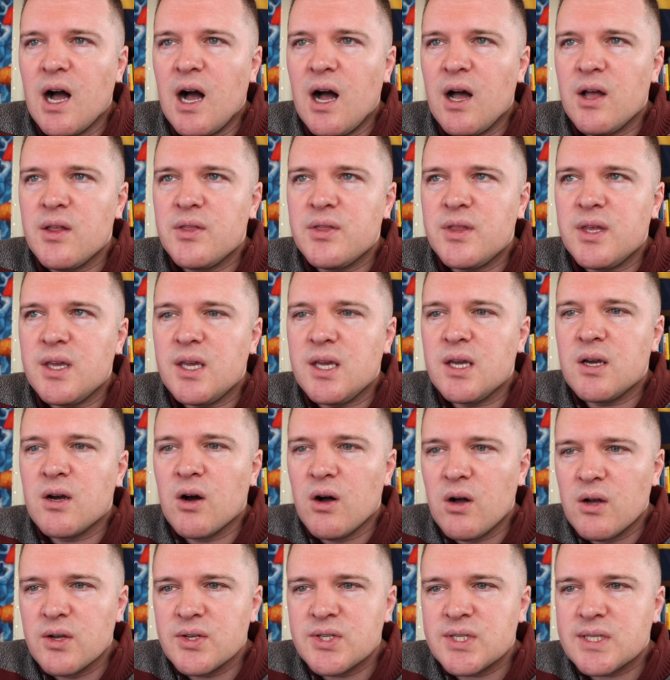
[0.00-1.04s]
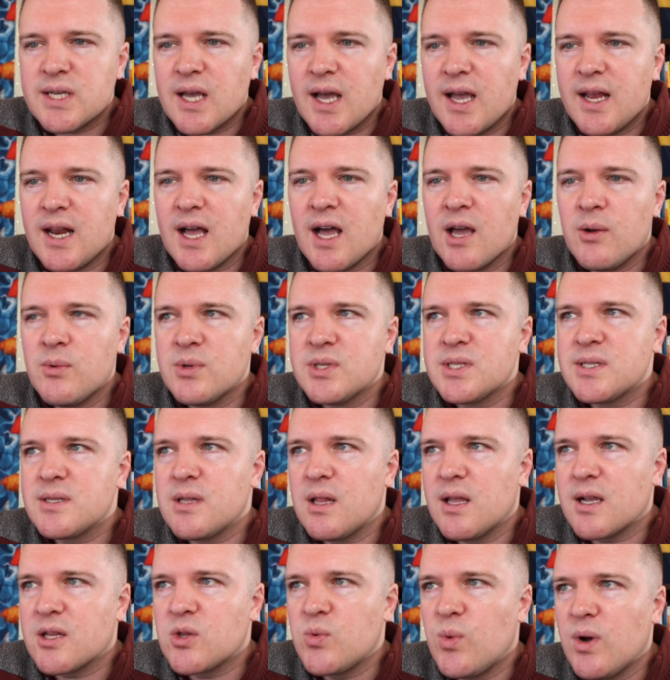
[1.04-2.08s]
On the call side, I will
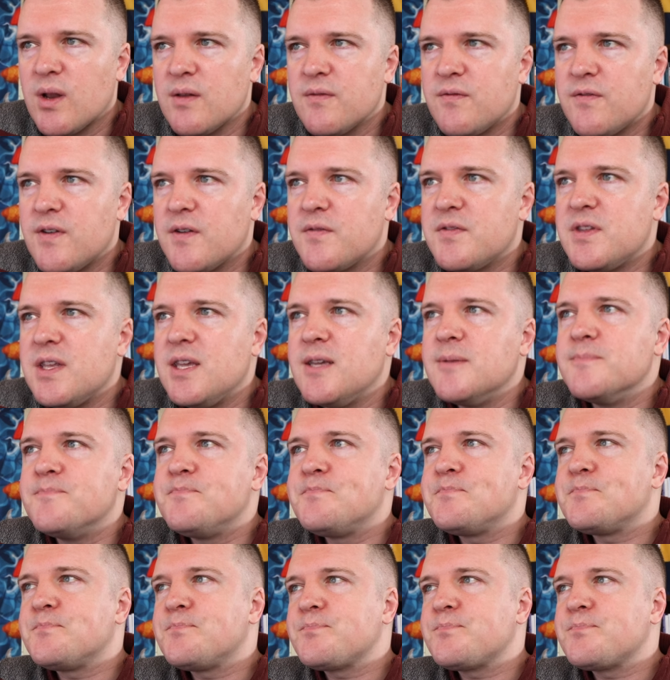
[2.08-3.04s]
select 150.